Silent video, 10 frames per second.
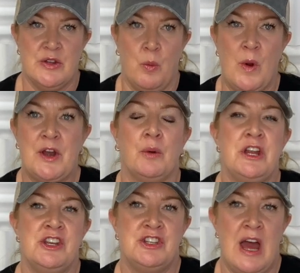We don't
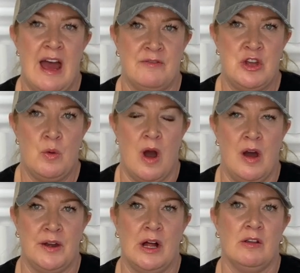need to have you
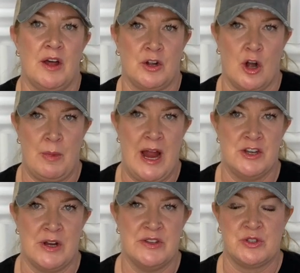on a lot of
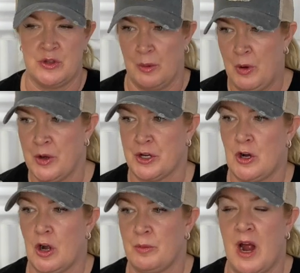carbohydrates. So they'll pull your
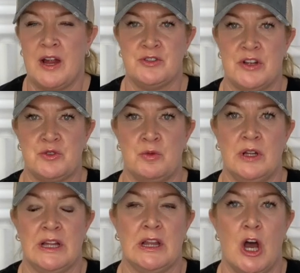carbohydrates
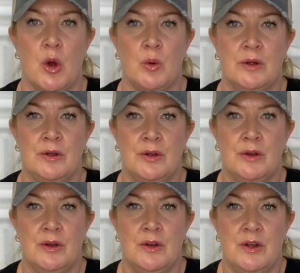really low.
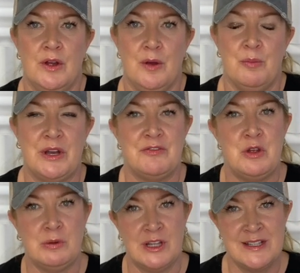But if
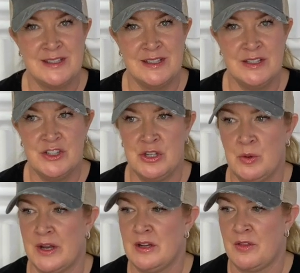you listen to
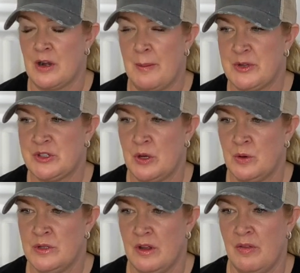another
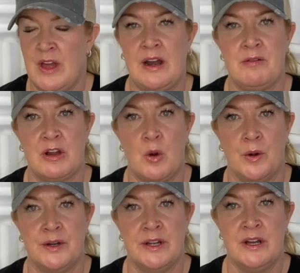episode that I
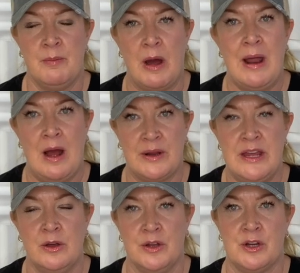recorded about how to
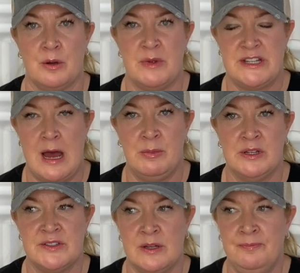heal your
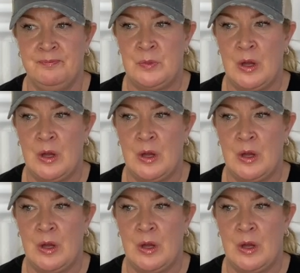metabolism,